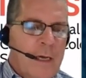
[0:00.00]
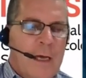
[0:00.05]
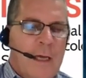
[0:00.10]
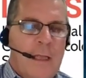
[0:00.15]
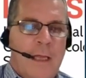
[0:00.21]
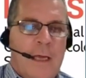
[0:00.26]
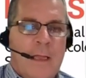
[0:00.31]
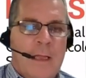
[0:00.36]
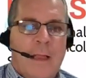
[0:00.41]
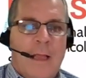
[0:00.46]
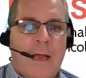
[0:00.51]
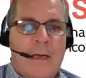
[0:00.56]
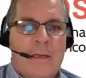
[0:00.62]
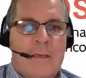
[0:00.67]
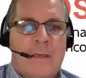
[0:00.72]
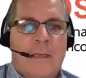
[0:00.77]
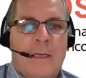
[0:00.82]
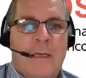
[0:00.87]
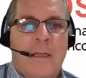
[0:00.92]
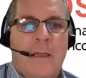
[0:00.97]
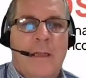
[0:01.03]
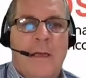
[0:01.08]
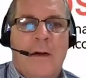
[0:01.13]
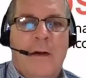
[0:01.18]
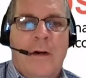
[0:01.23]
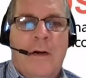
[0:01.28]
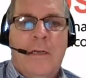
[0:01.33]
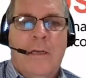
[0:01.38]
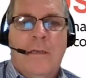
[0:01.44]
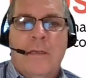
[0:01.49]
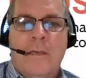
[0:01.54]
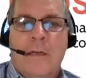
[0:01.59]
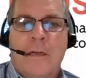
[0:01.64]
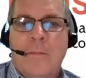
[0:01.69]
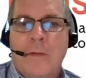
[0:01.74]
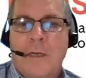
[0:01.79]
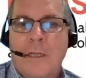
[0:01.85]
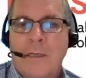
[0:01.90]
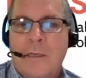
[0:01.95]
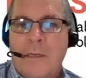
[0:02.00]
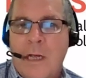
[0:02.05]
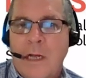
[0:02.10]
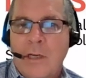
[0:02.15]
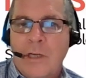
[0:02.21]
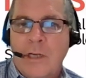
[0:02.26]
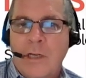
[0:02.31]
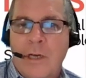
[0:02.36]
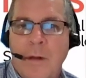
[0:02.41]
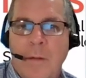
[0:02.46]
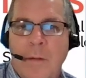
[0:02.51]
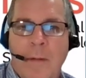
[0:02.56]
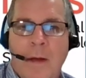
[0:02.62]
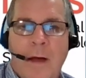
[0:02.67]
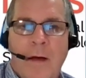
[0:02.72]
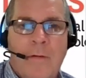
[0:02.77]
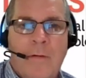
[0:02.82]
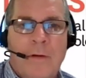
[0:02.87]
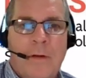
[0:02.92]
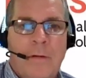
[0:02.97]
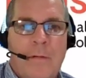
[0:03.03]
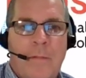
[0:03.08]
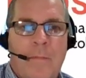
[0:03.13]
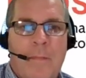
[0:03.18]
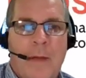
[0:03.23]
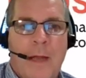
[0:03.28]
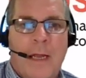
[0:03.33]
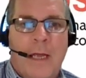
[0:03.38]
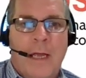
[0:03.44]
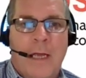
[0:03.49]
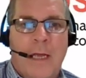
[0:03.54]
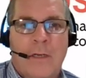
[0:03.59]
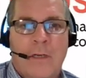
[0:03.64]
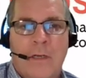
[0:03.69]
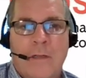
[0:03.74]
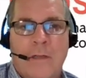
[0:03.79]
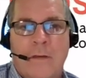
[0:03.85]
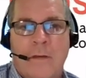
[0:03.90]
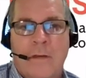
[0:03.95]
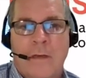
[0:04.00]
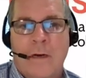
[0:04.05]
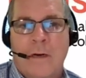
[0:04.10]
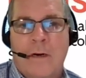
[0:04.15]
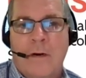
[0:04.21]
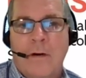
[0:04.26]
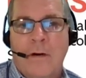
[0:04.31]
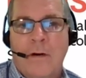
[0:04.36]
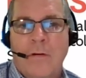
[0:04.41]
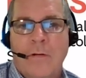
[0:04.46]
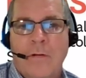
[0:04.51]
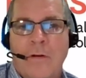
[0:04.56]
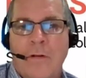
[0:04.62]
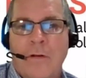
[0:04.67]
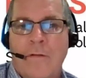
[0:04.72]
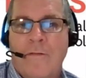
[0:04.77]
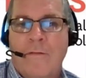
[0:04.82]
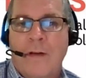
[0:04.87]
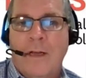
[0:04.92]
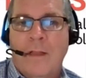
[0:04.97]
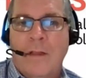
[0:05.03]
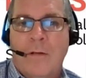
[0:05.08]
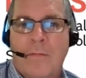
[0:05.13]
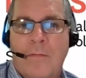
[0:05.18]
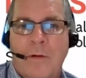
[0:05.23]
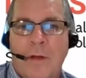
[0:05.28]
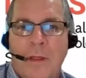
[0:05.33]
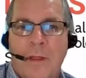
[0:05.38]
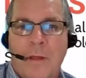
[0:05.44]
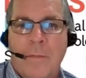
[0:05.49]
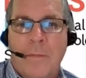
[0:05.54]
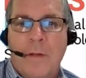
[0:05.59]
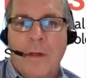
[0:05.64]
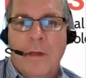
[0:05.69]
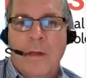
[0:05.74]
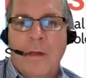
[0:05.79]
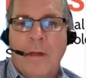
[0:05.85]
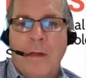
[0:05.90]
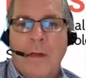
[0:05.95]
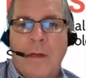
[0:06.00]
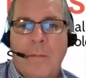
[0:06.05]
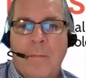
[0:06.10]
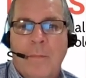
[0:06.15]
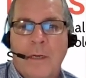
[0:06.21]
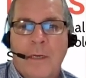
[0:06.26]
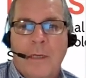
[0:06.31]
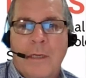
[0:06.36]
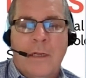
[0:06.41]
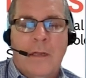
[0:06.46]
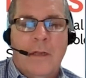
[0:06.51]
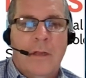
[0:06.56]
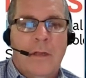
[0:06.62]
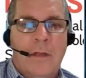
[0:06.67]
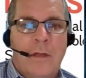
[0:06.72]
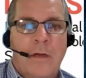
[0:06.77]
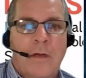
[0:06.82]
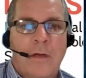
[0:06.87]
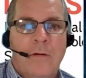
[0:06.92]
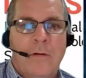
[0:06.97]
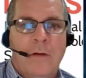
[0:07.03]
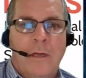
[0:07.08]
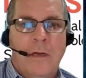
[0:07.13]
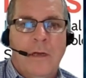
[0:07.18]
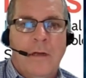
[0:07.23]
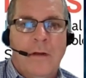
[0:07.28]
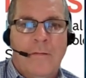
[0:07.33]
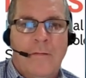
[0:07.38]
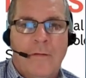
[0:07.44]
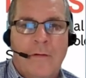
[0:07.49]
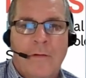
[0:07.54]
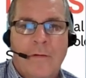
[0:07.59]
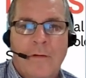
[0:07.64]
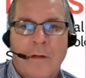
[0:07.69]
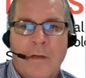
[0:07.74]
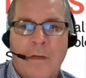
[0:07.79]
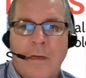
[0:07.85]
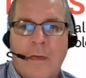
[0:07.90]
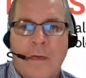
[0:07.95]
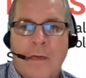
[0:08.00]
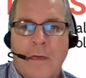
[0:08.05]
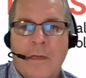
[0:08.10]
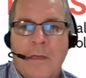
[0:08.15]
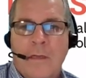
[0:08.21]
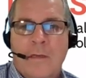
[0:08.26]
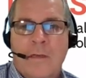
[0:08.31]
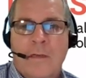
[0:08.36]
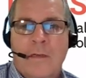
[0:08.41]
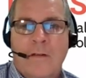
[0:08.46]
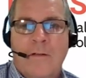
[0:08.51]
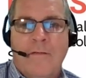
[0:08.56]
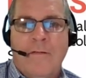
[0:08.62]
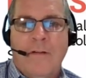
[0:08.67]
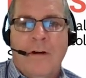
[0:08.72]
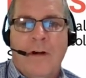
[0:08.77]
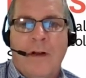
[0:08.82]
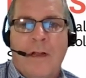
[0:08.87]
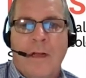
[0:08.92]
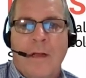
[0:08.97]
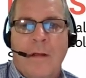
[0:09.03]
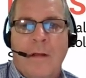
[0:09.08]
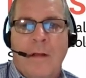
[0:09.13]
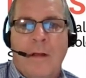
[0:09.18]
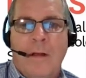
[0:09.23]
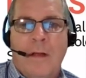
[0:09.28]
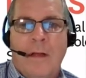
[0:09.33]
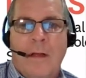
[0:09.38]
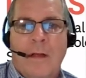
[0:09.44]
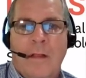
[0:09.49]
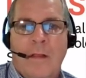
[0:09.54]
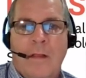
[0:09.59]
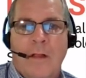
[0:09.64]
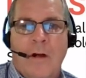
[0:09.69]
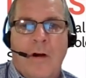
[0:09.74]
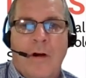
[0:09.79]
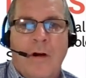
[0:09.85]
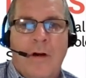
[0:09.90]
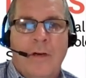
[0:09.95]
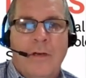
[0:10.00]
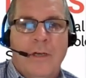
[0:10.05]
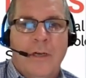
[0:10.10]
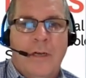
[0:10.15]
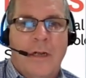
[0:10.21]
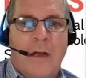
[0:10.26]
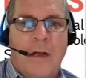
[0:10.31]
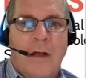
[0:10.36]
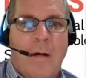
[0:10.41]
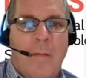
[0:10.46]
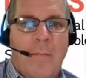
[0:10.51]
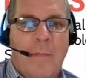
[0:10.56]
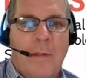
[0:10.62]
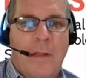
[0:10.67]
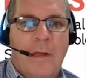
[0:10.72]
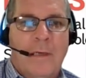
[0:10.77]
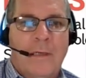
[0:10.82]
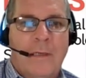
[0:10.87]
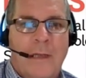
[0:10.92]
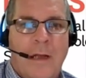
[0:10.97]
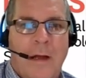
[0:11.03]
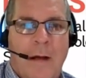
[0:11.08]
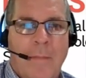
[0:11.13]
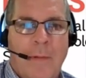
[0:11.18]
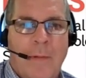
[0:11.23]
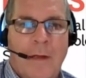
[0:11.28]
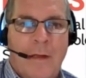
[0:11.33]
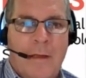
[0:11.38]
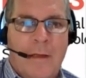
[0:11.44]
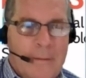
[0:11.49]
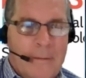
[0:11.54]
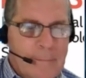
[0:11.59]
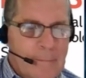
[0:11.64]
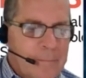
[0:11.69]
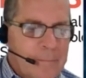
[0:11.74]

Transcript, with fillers: And then lastly, there is some discussion about medications that are known to affect the rhythm, and in particular the QT interval this is a very large and complex topic,